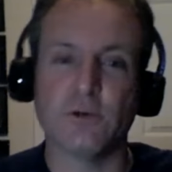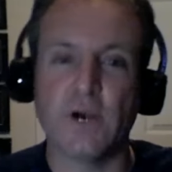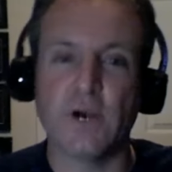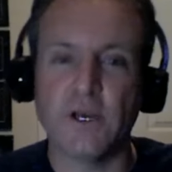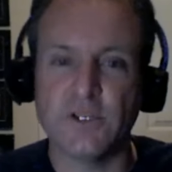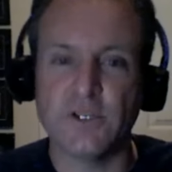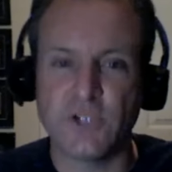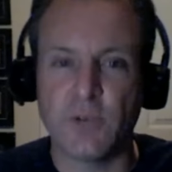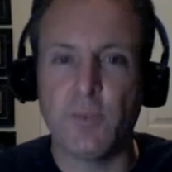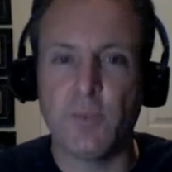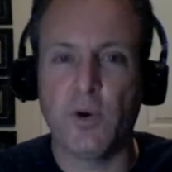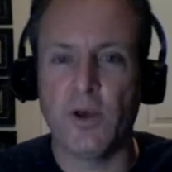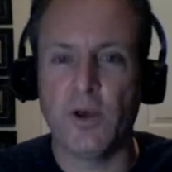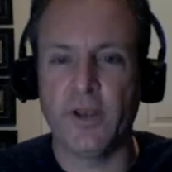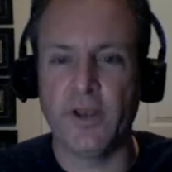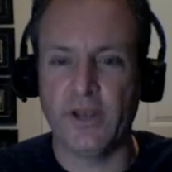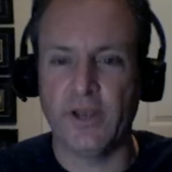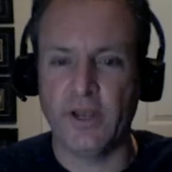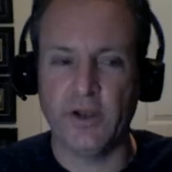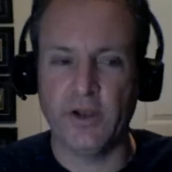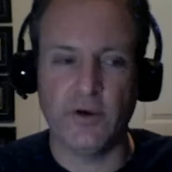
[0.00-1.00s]
jump on it. I
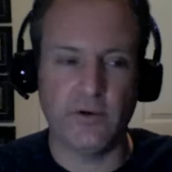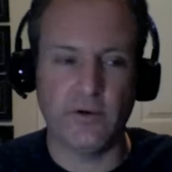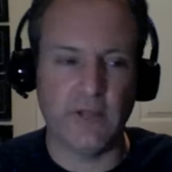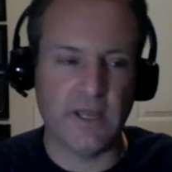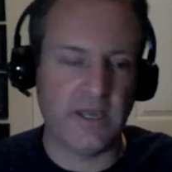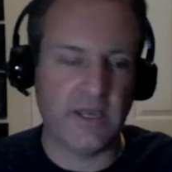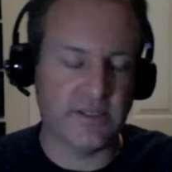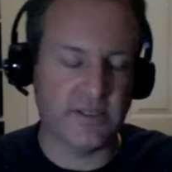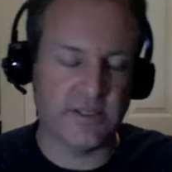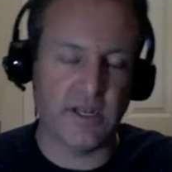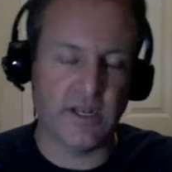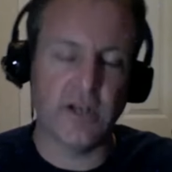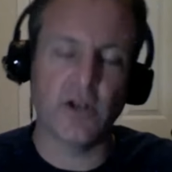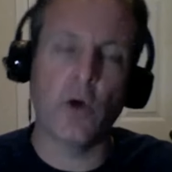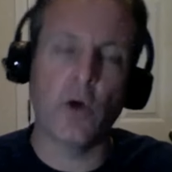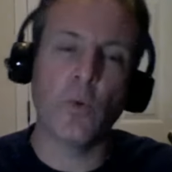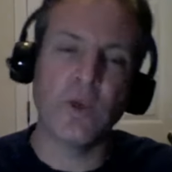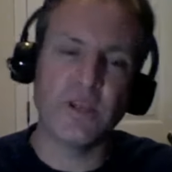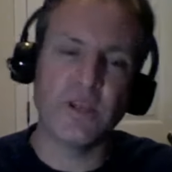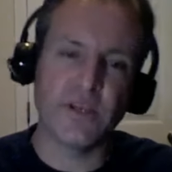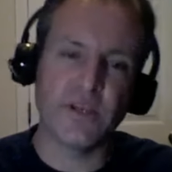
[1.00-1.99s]
know, like yeah. I said, I know we
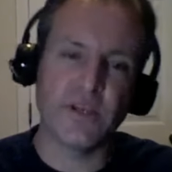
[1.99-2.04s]
did.